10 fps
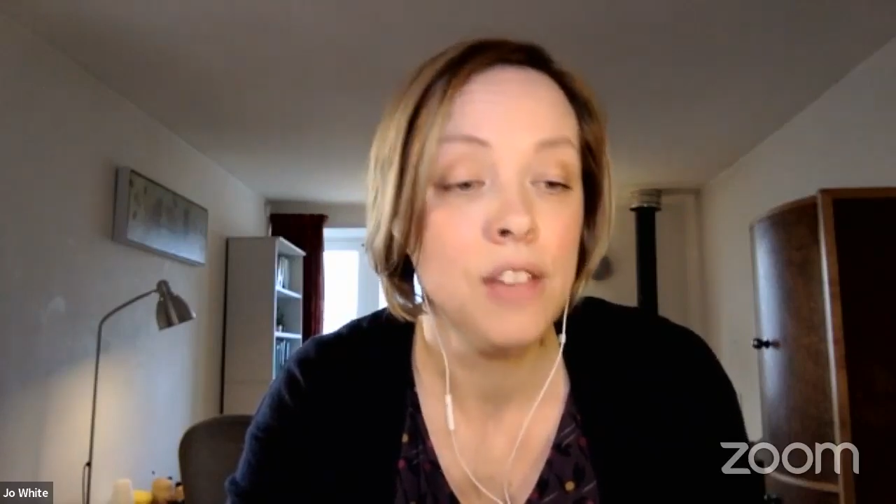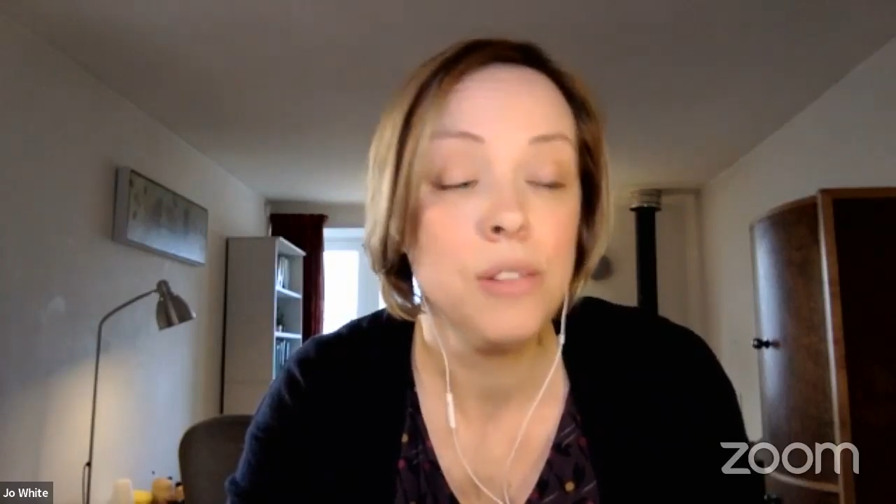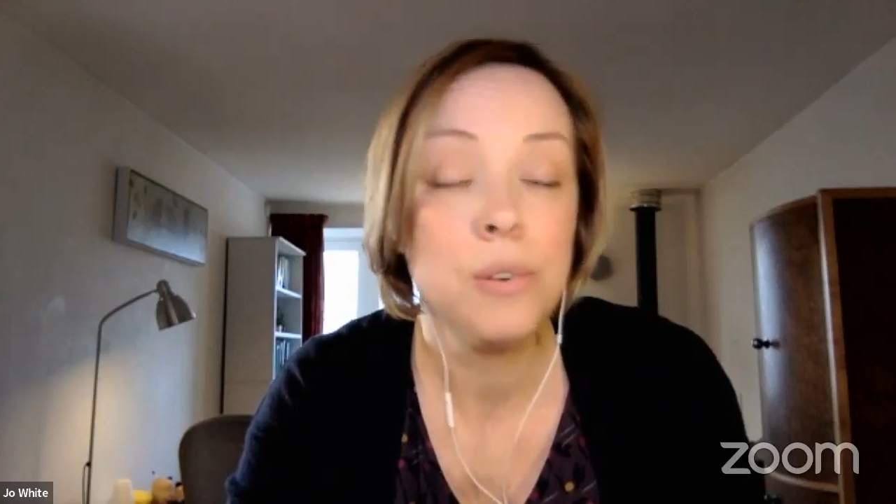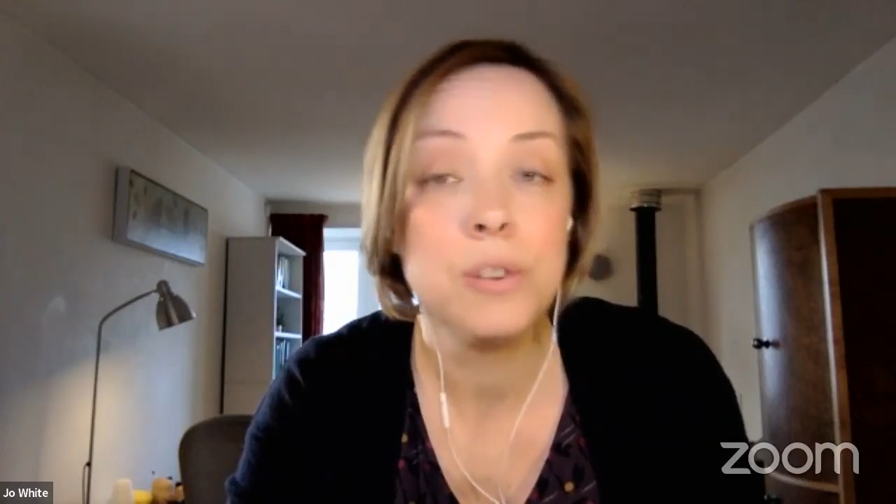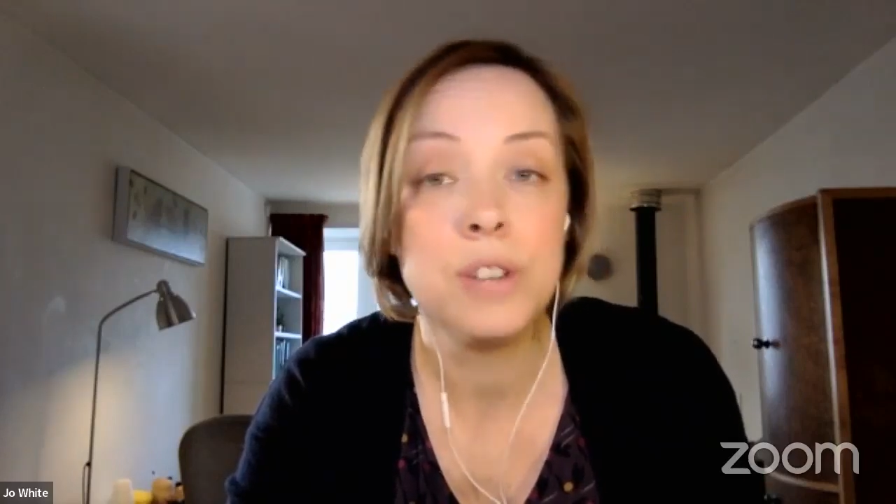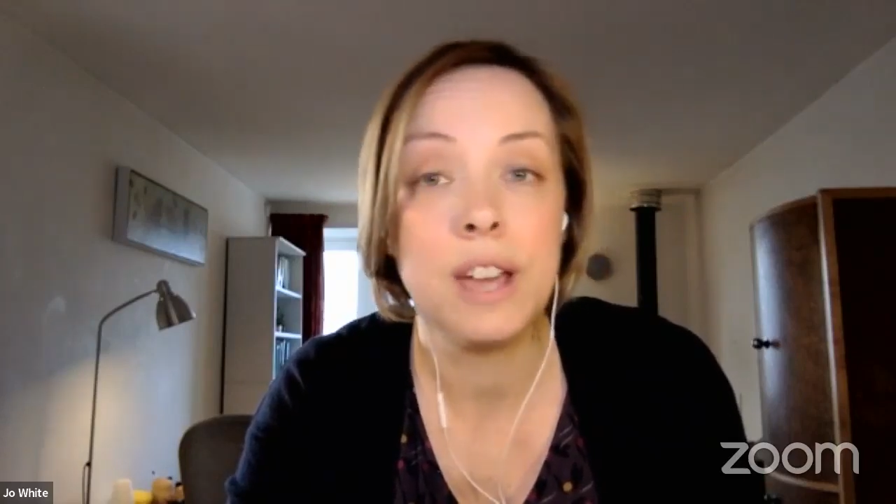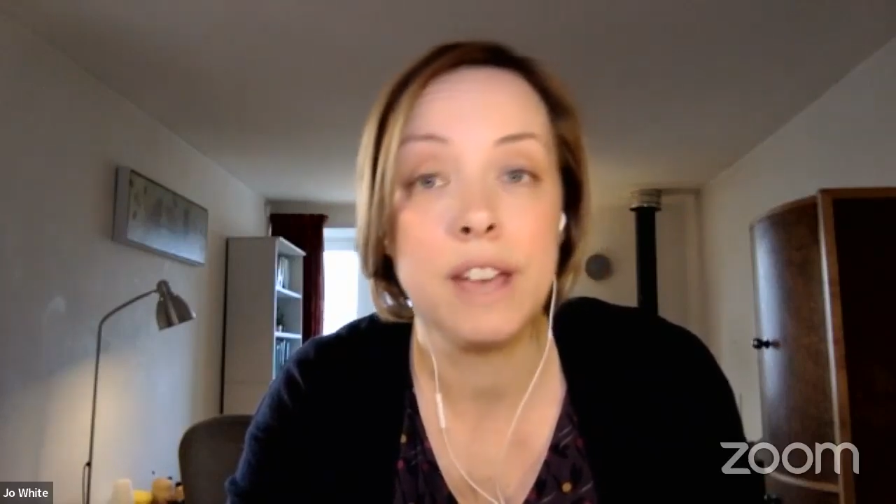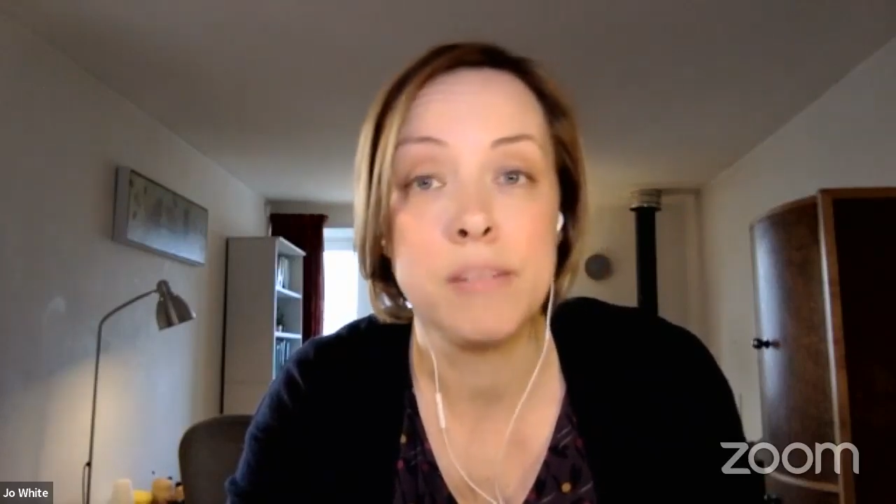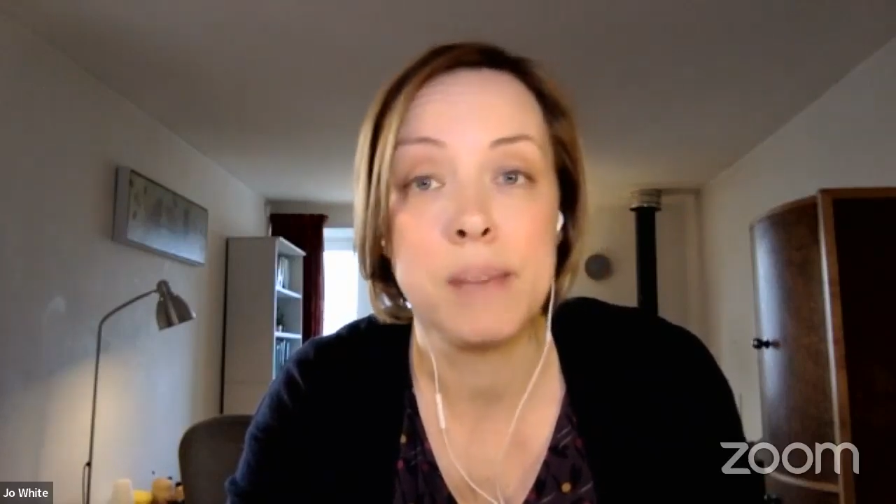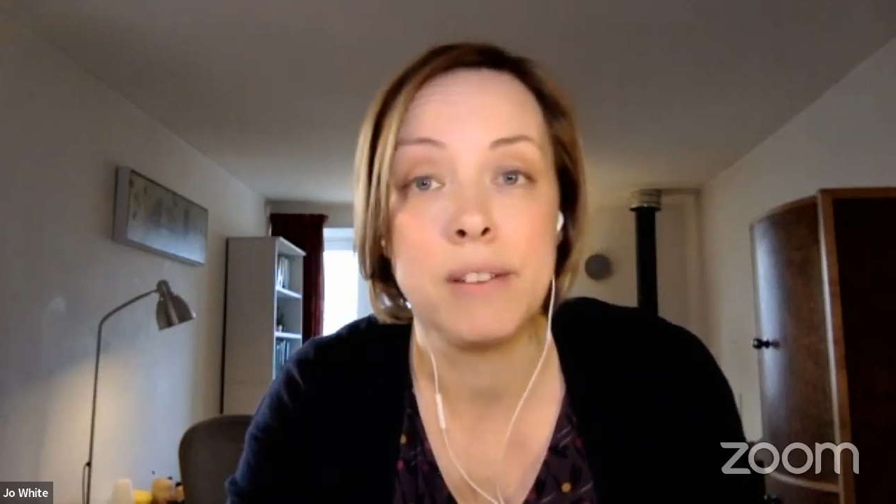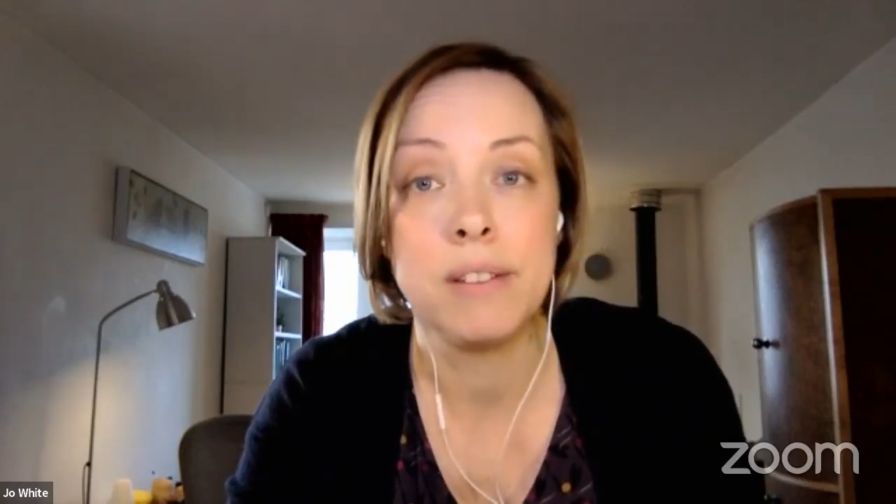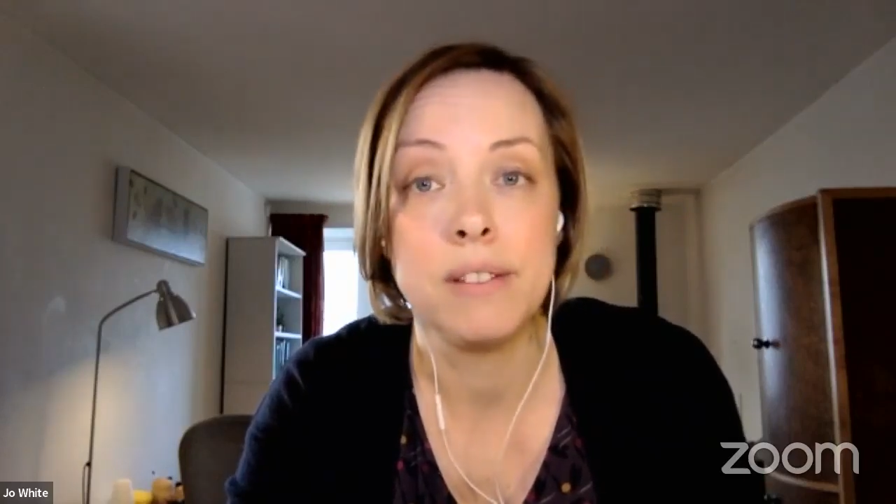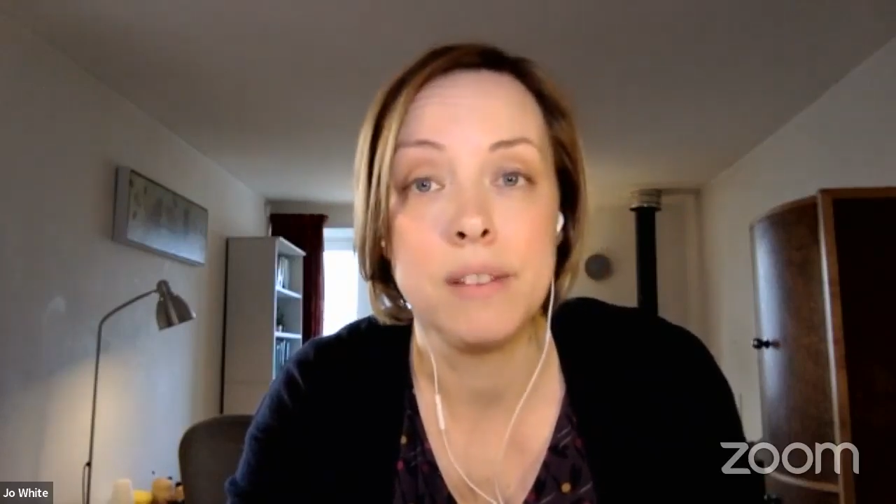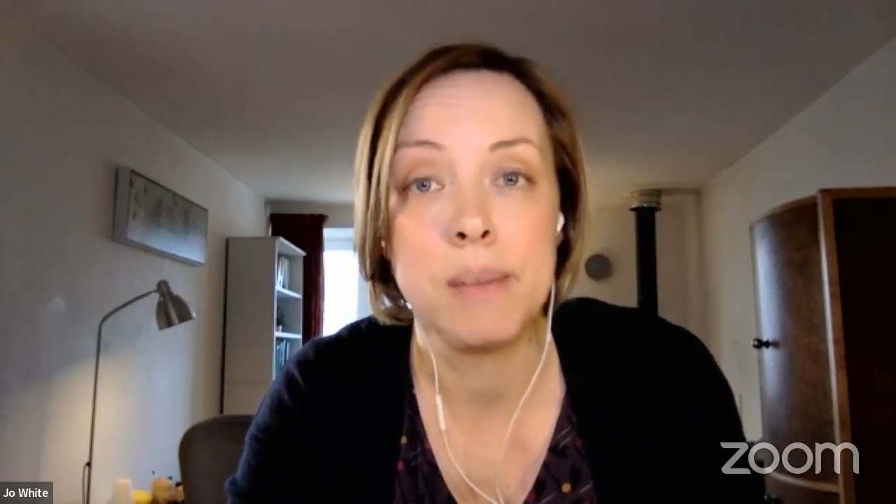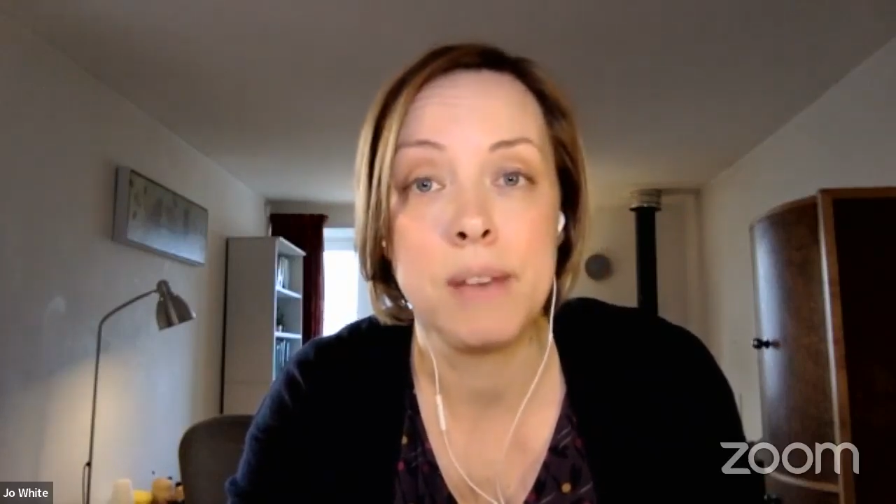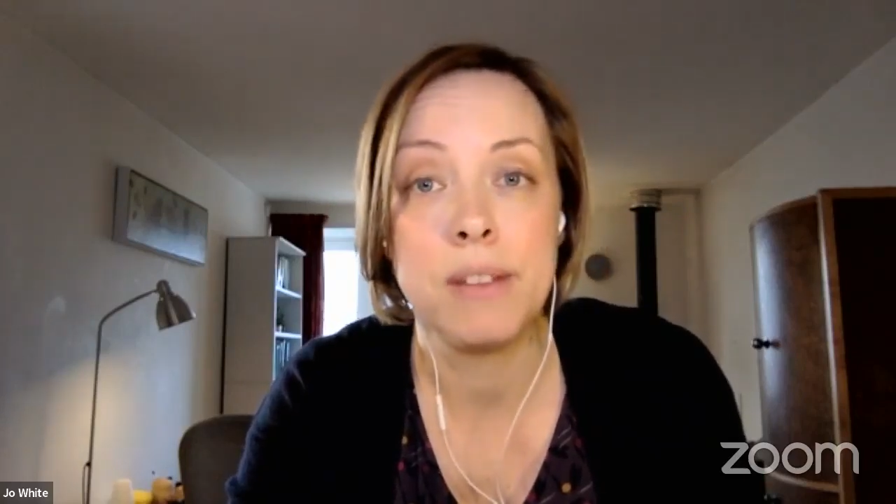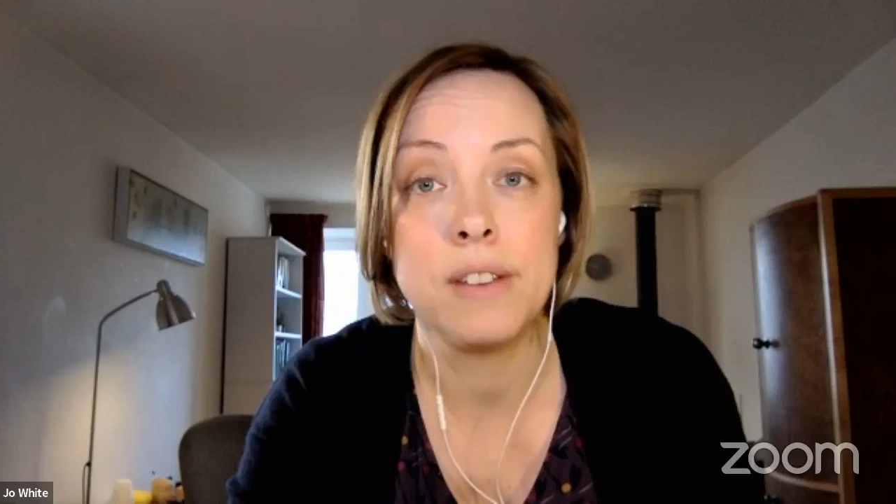thoughts you have about